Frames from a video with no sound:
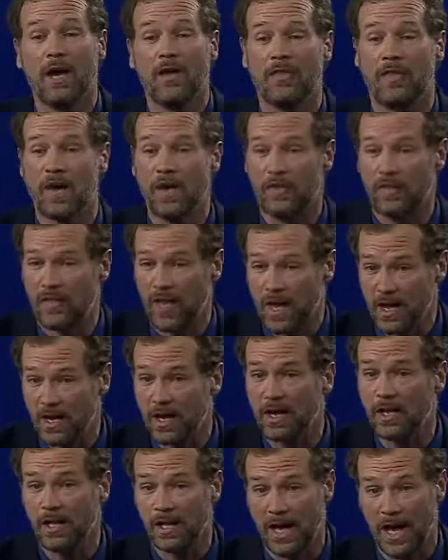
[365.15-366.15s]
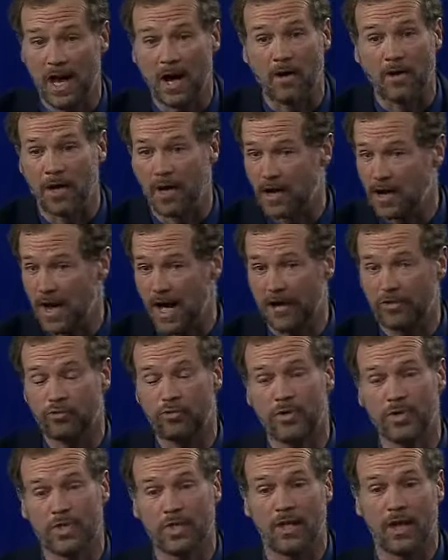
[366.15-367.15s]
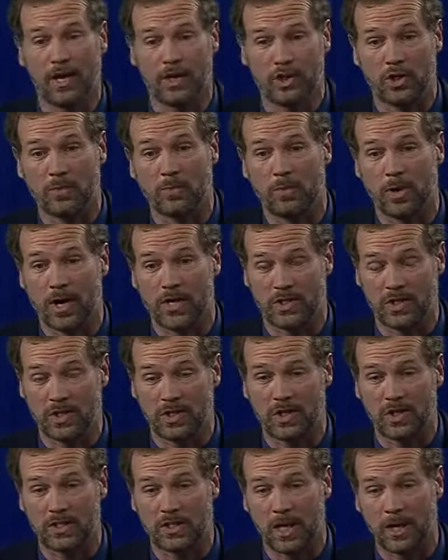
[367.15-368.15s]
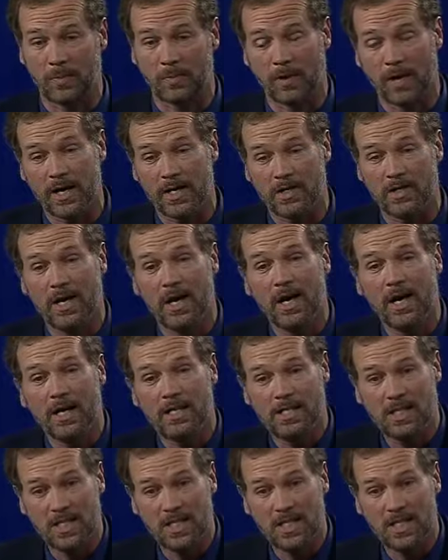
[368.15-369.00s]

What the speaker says: They then allowed a natural selection process to take place